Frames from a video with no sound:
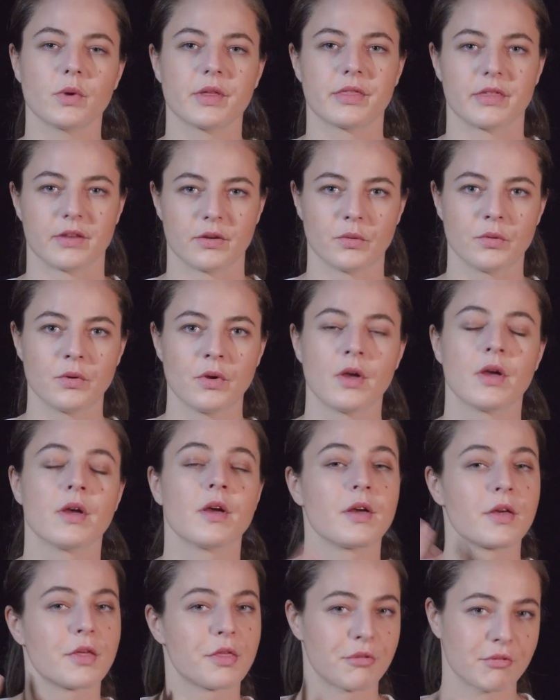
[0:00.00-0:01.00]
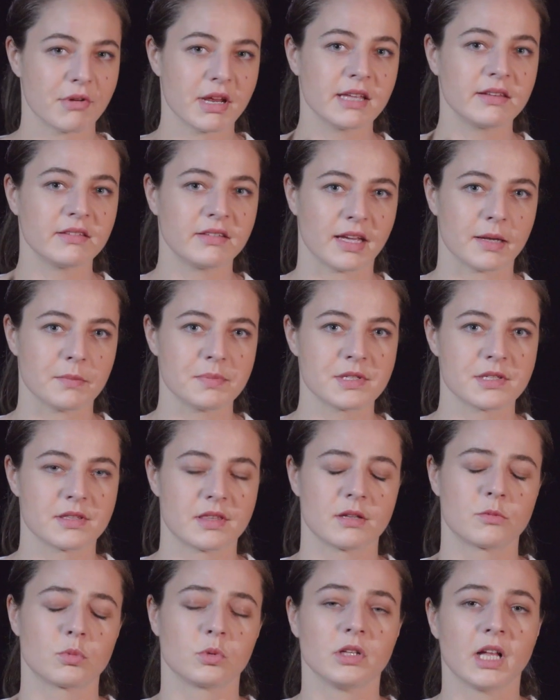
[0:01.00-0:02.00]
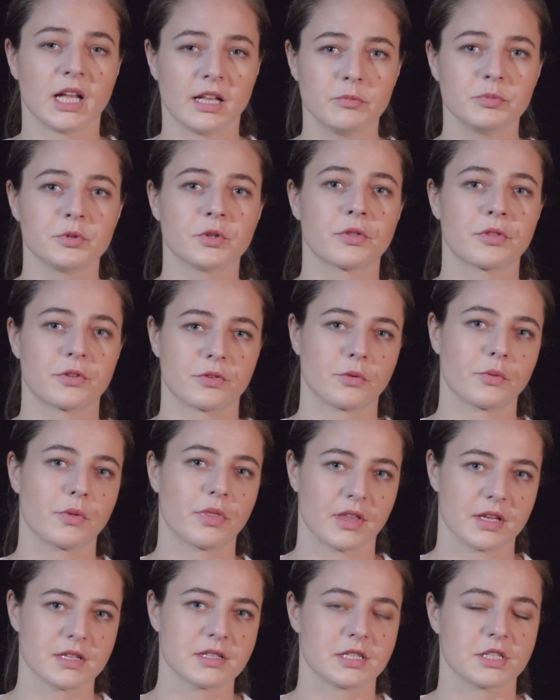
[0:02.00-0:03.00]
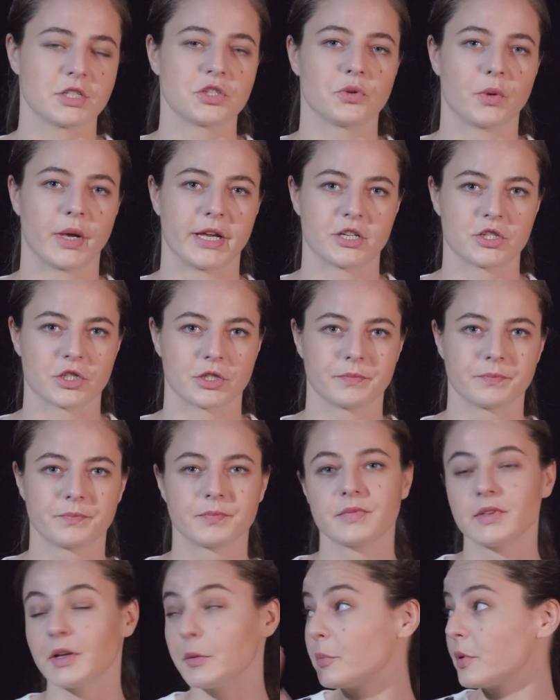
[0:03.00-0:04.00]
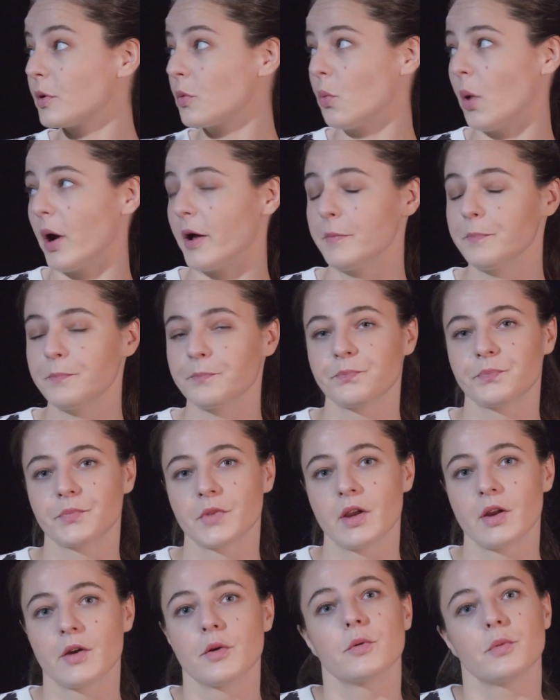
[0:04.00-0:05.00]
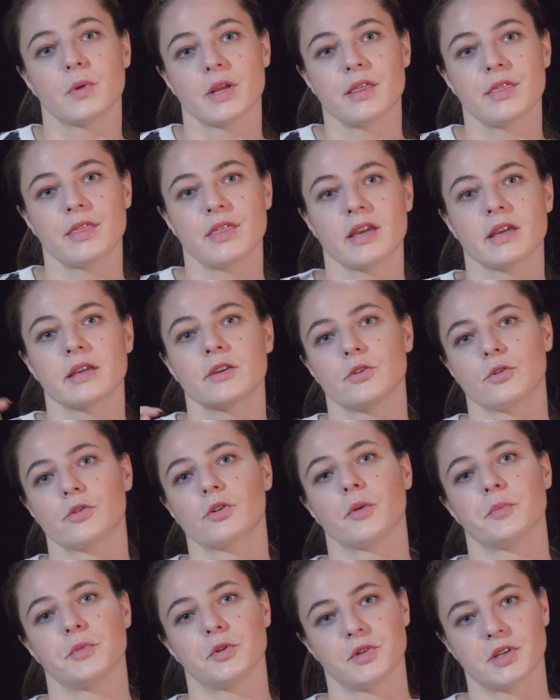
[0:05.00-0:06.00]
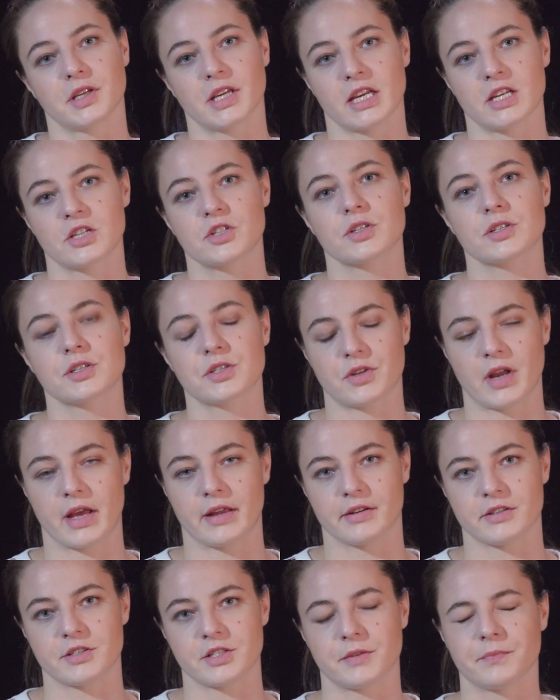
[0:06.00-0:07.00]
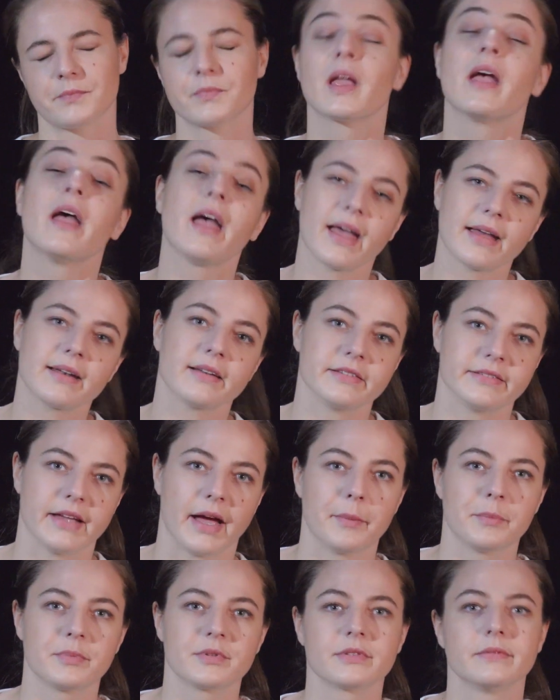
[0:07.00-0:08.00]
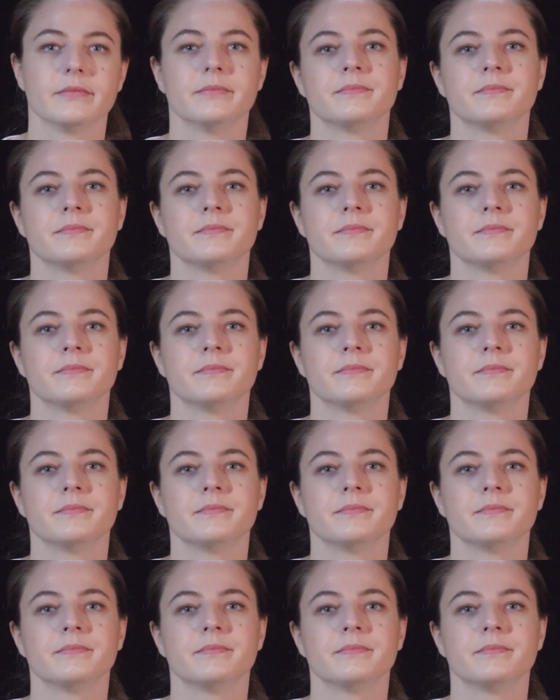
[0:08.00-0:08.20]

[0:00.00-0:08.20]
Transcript: with you 3 tips that will help you through this situation. Number 1, rethink your communication strategy and adapt.